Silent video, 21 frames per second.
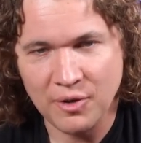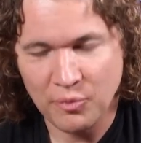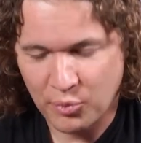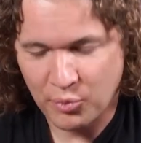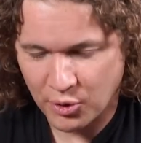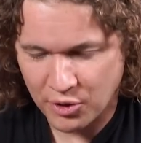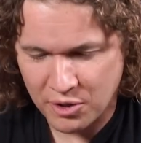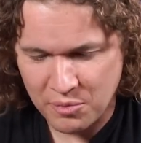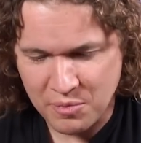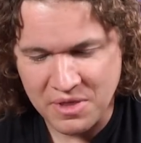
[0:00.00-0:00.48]

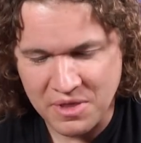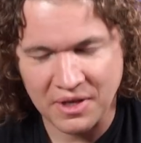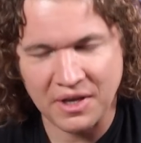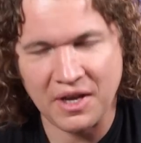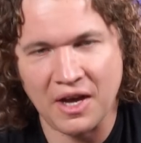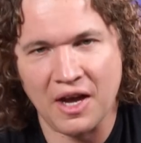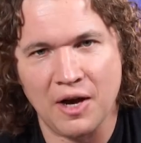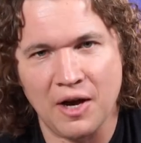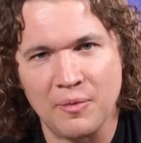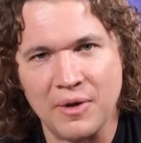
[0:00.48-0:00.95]
Put them in the
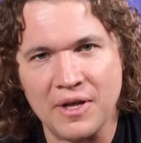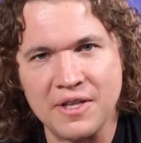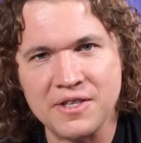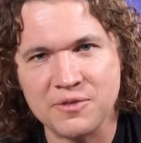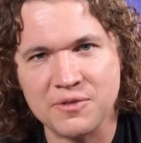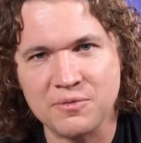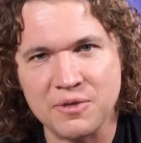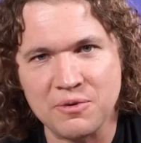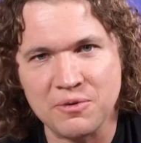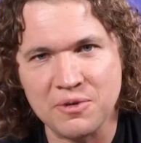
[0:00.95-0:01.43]

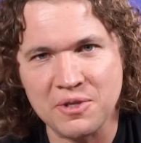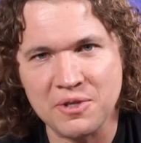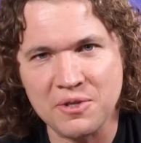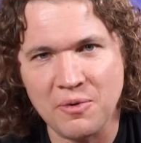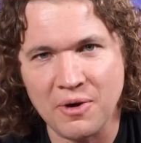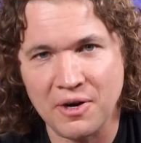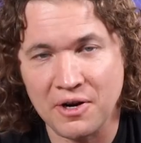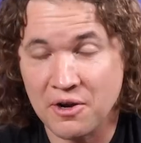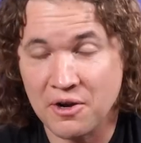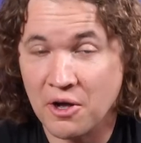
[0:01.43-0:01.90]
comments. We really
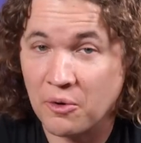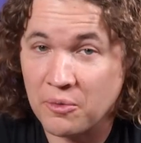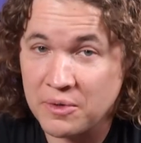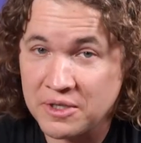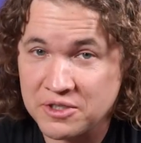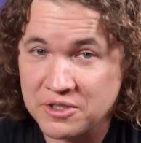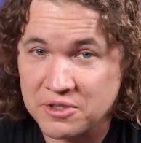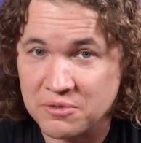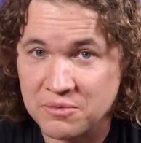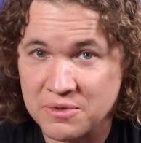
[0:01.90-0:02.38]
want to know.
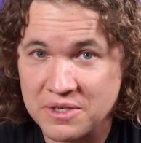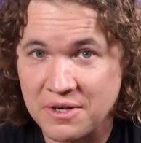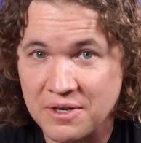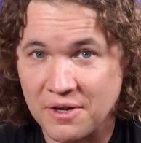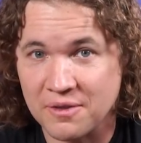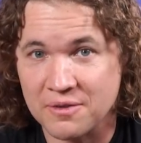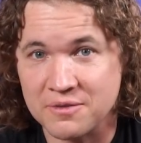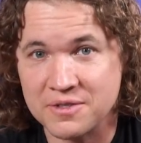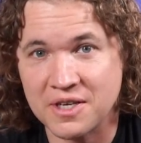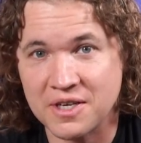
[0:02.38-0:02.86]
We do read
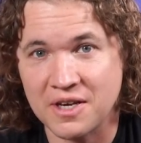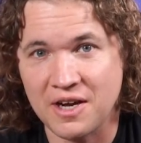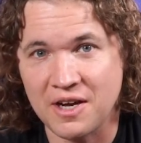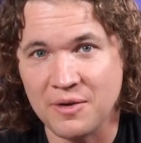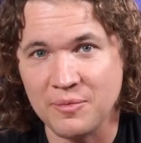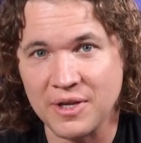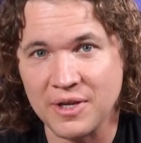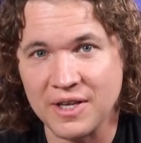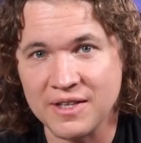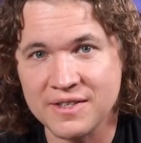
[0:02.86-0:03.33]
all those
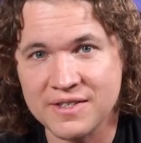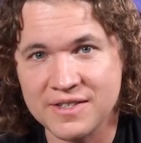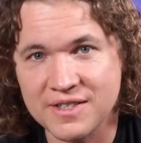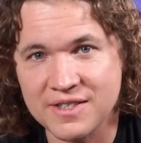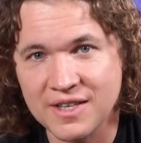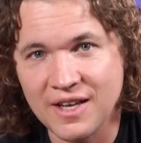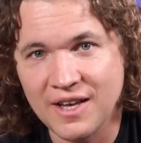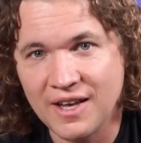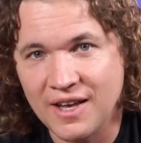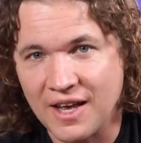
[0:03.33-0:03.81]

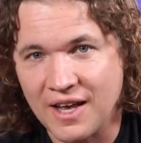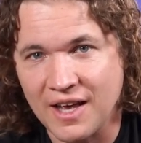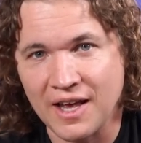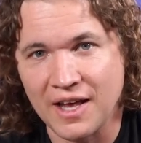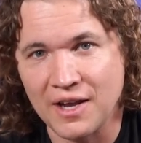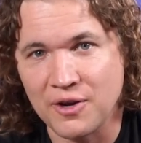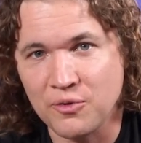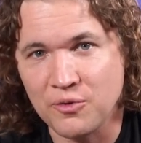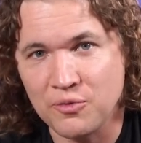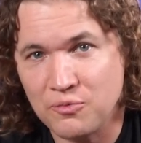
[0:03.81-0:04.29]
comments,
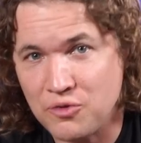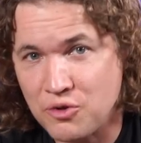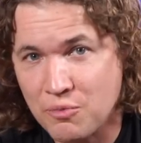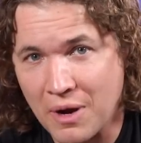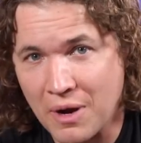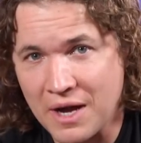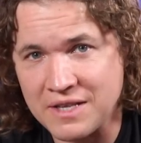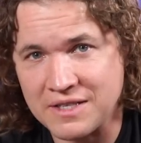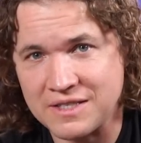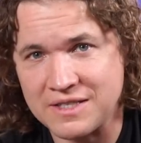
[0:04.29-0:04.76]
and you
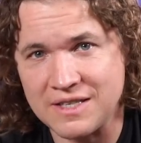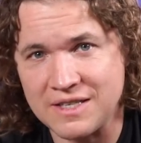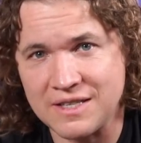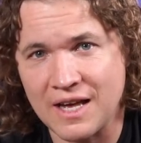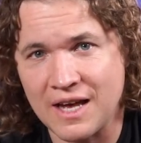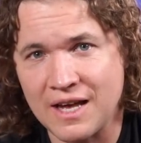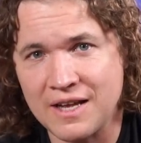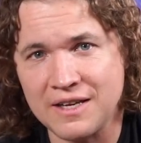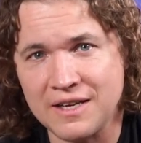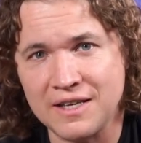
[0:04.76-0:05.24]
might see
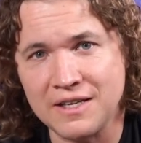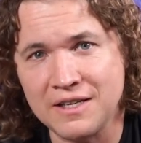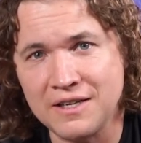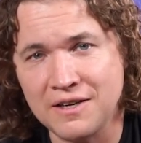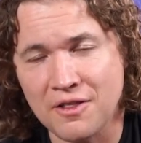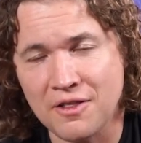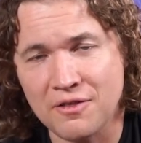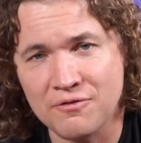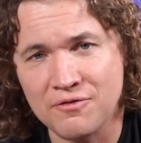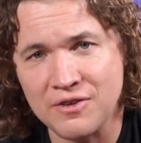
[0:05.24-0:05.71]
that in
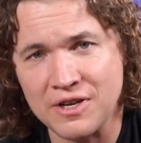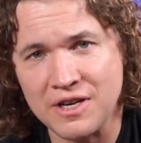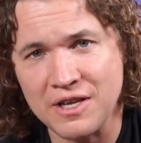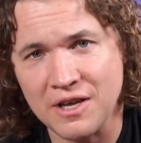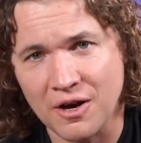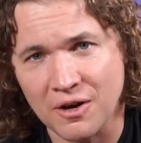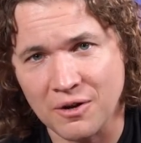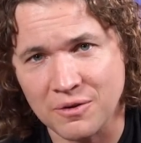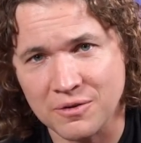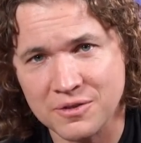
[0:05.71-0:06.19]
another
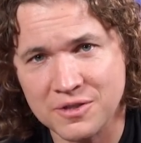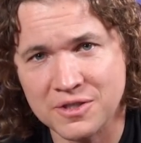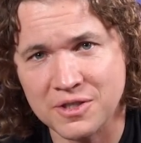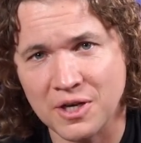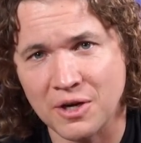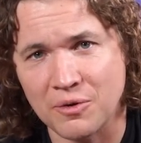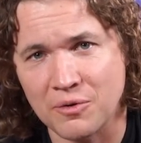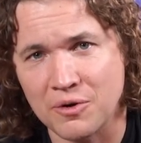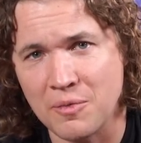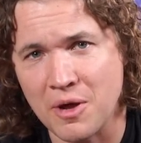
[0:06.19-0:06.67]
video.
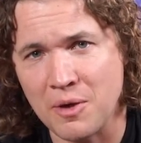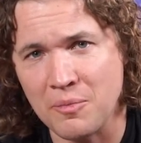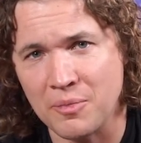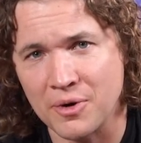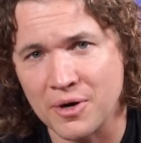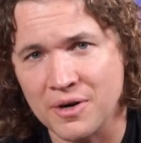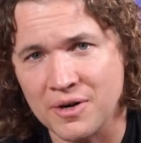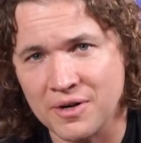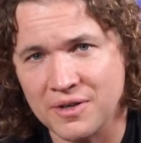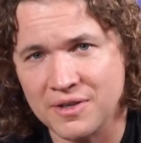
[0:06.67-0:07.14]
So
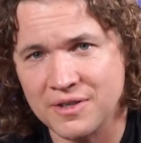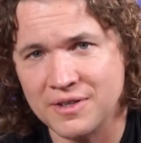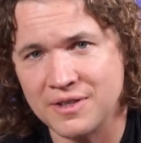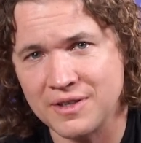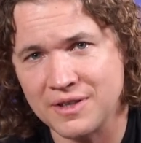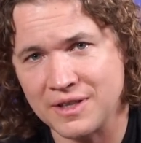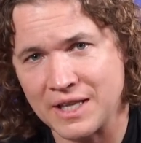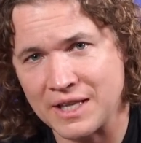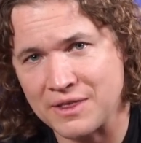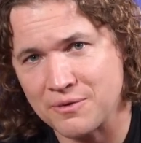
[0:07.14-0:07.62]
remember,
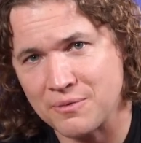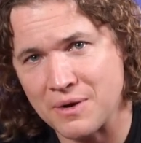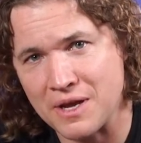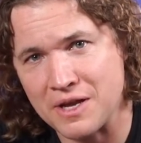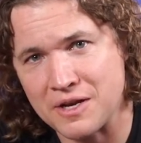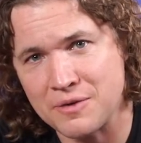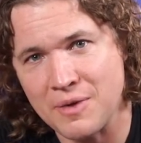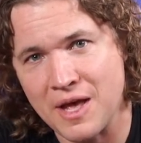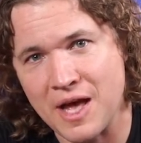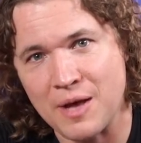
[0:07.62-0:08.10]
let the
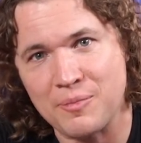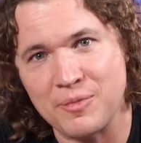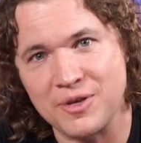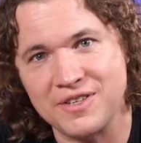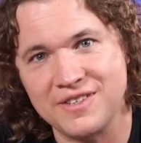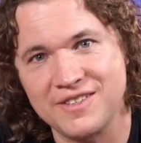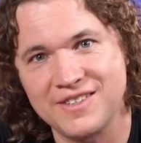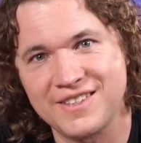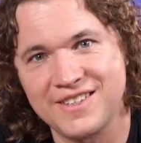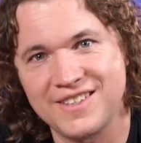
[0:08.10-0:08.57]
random
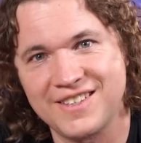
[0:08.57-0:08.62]
happen.